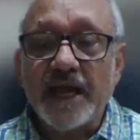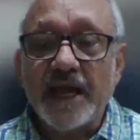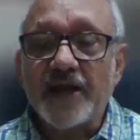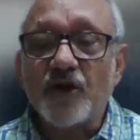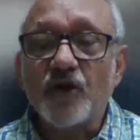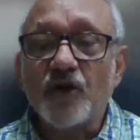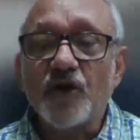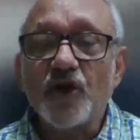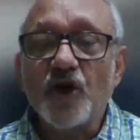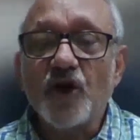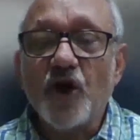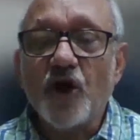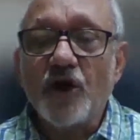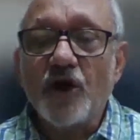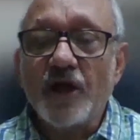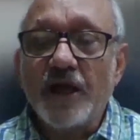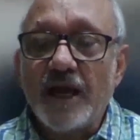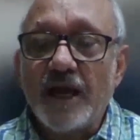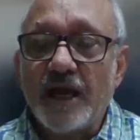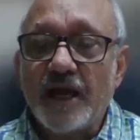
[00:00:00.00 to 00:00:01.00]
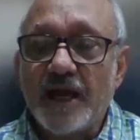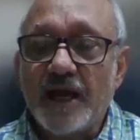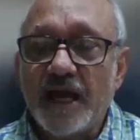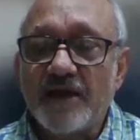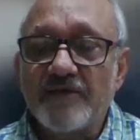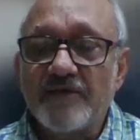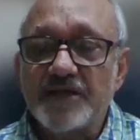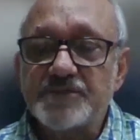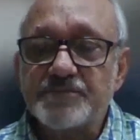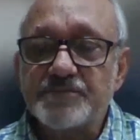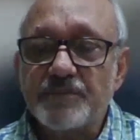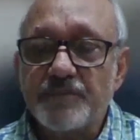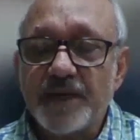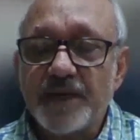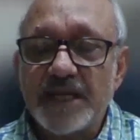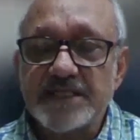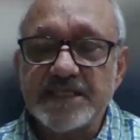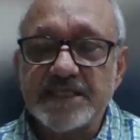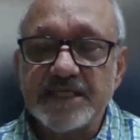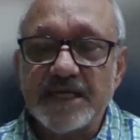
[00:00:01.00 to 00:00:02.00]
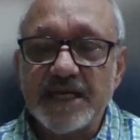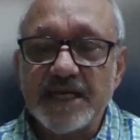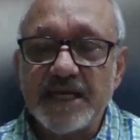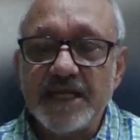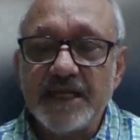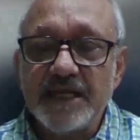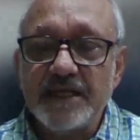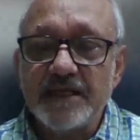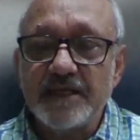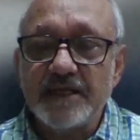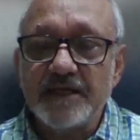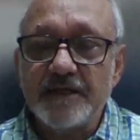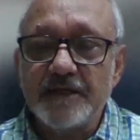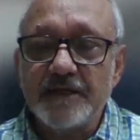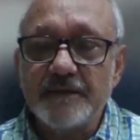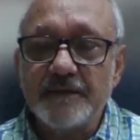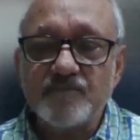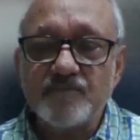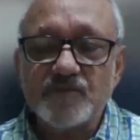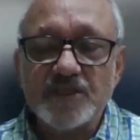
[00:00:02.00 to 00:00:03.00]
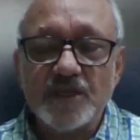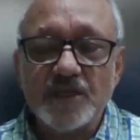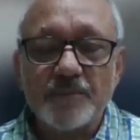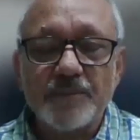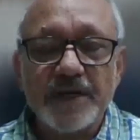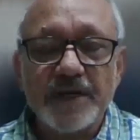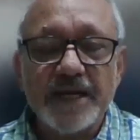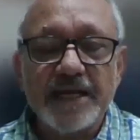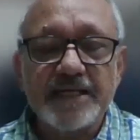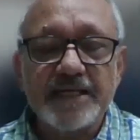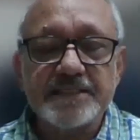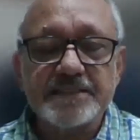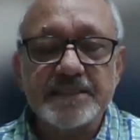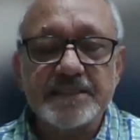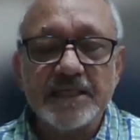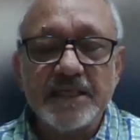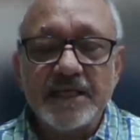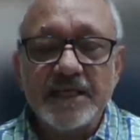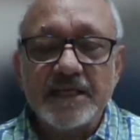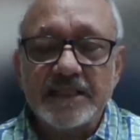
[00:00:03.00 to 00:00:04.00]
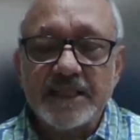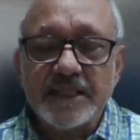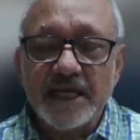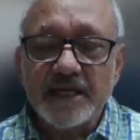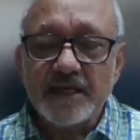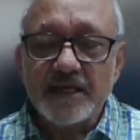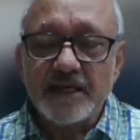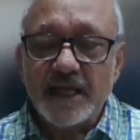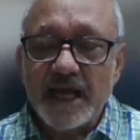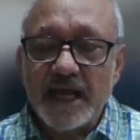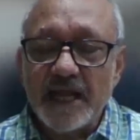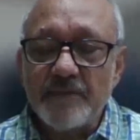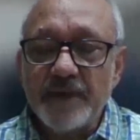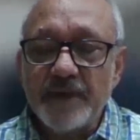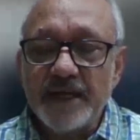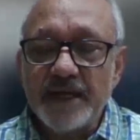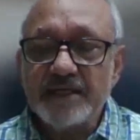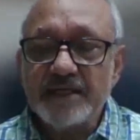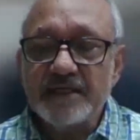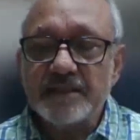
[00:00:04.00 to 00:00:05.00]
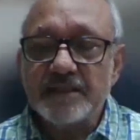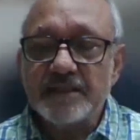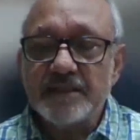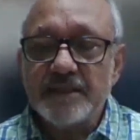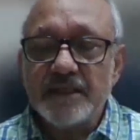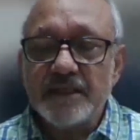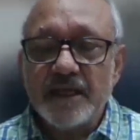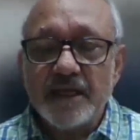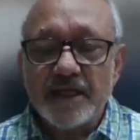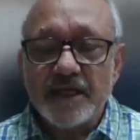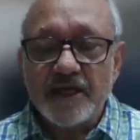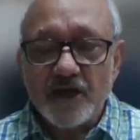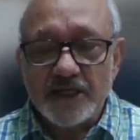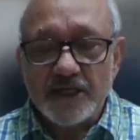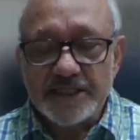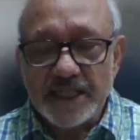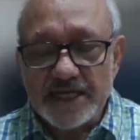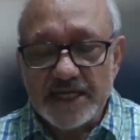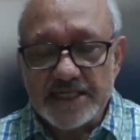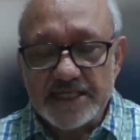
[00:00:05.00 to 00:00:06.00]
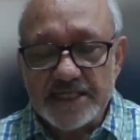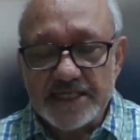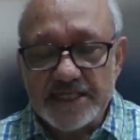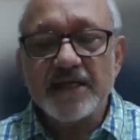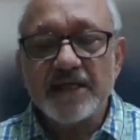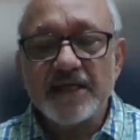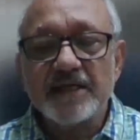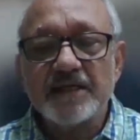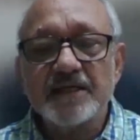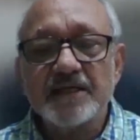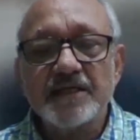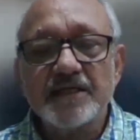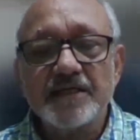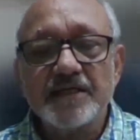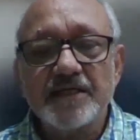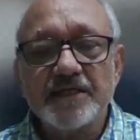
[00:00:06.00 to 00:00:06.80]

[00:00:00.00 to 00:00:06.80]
I don't know. I was pleasantly surprised that I met in the recent